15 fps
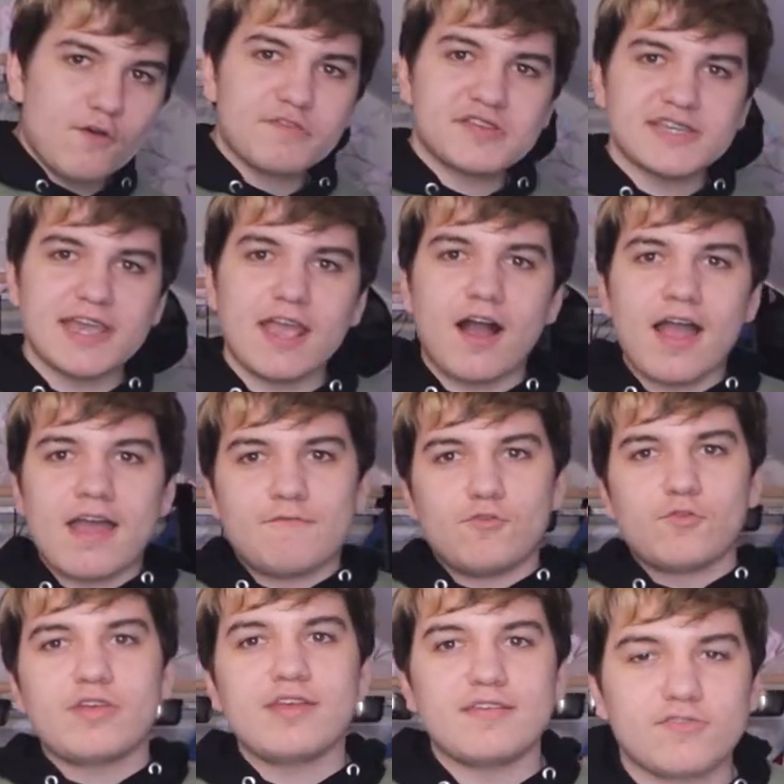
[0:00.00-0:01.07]
obviously, I have
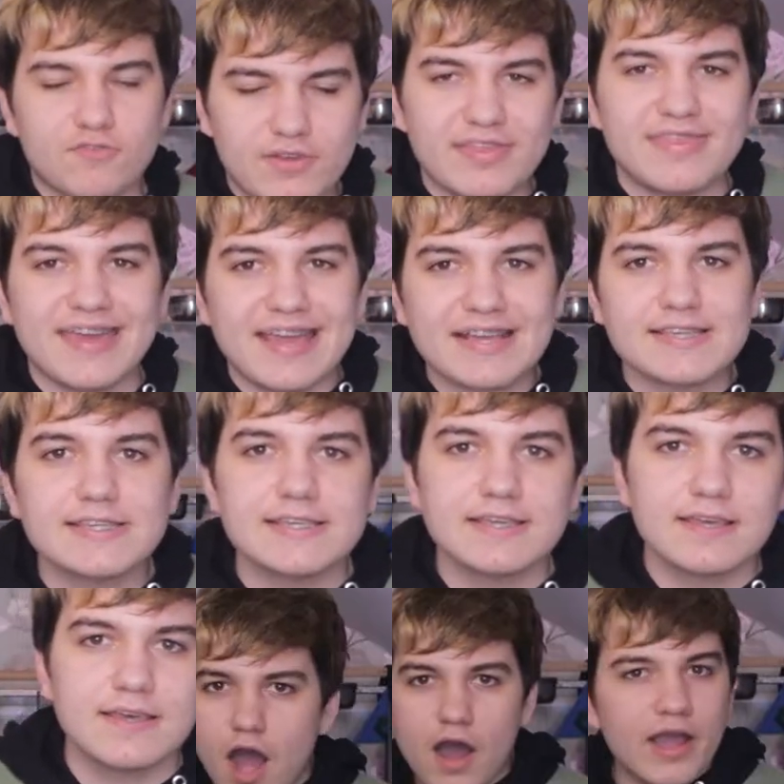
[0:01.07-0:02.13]
all these three things.
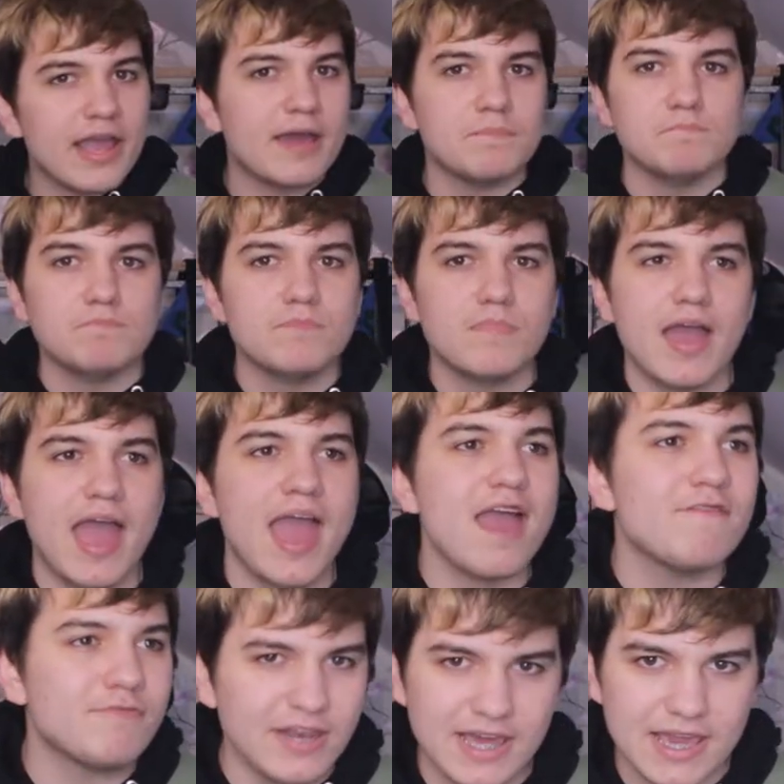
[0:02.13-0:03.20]
I am
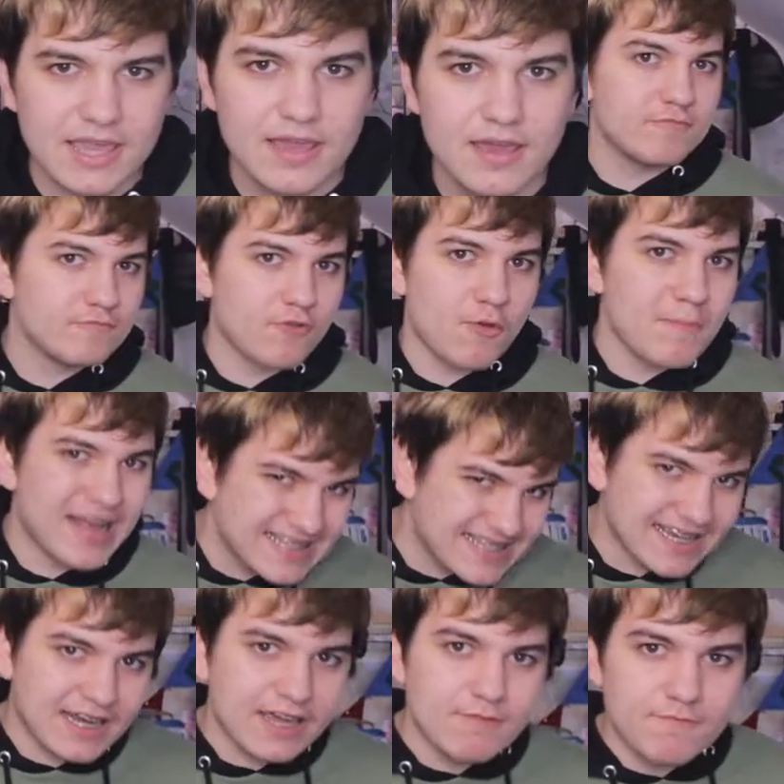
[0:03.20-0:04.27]
heavily
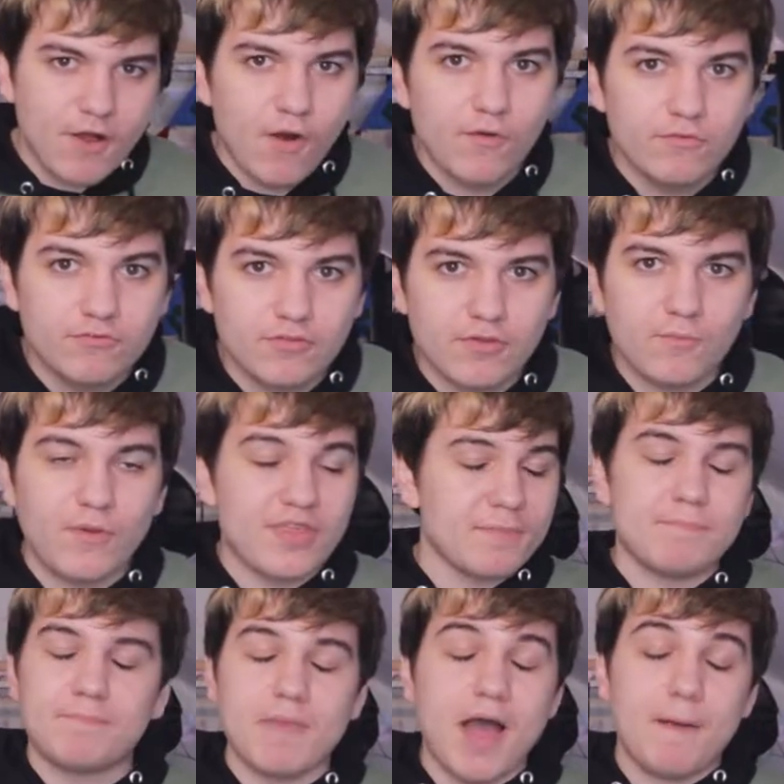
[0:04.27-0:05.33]
romantically involved with
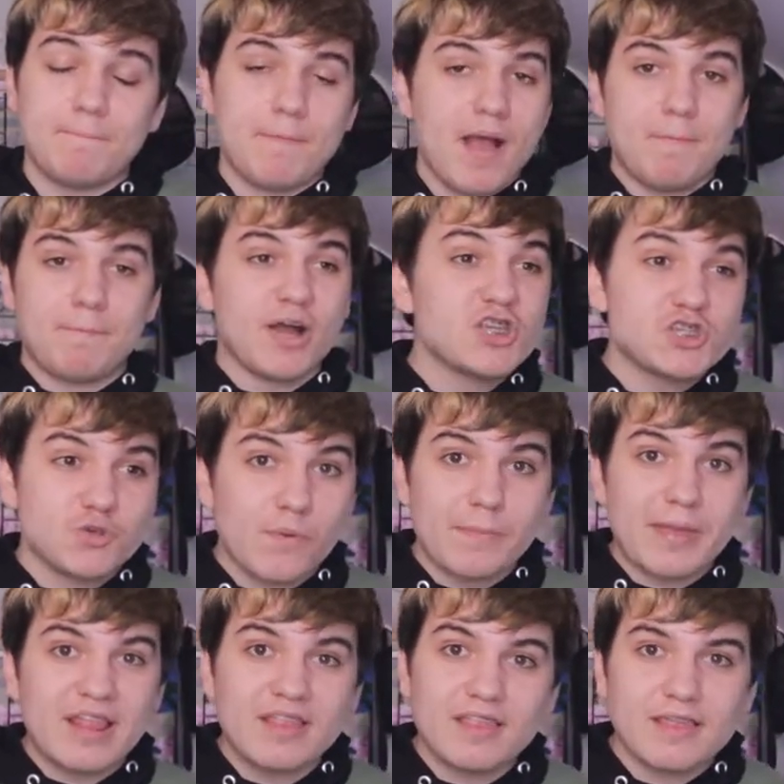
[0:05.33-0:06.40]
a bunch of
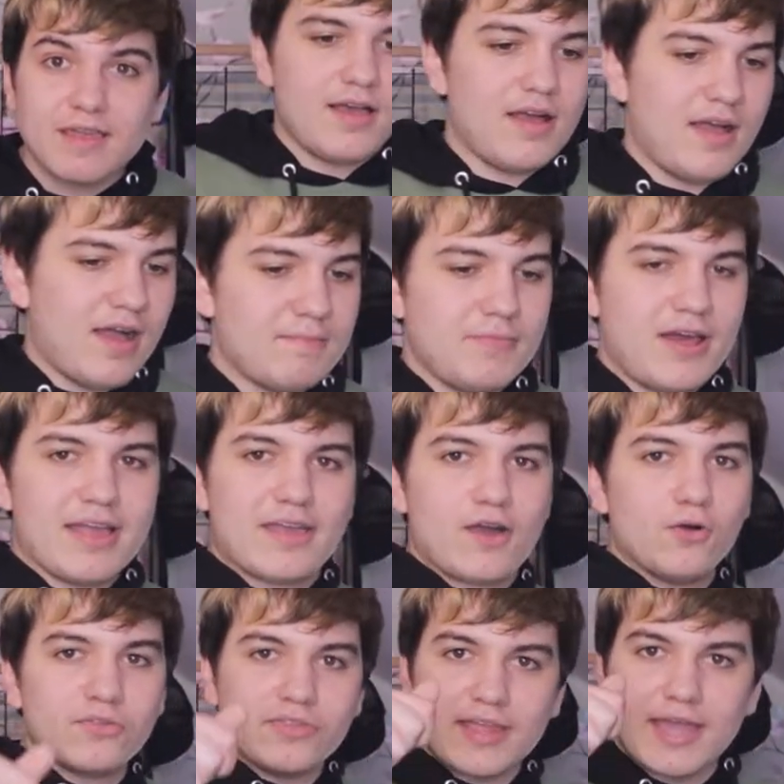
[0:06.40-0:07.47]
women. I'm like
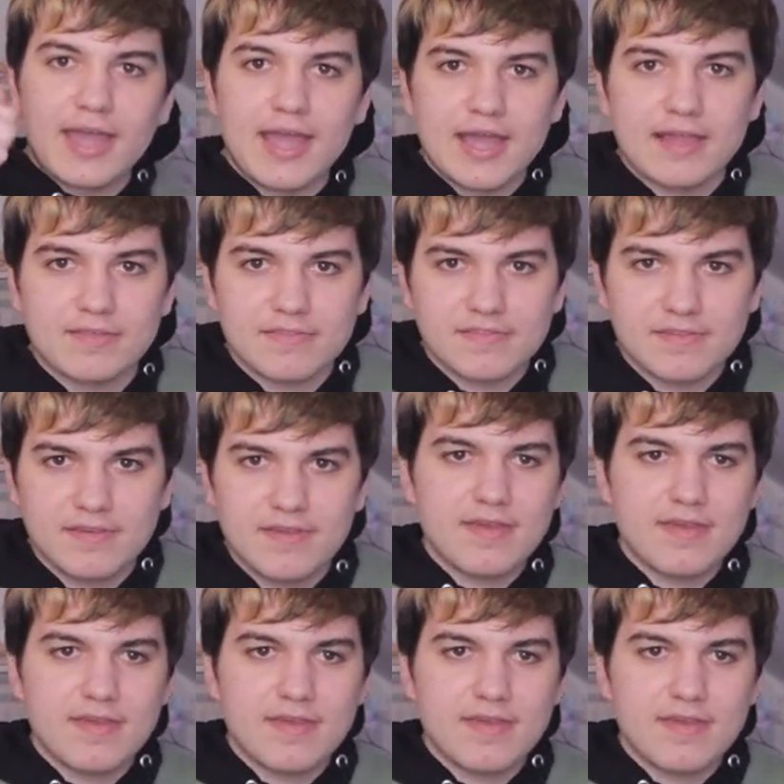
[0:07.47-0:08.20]
holding their hands.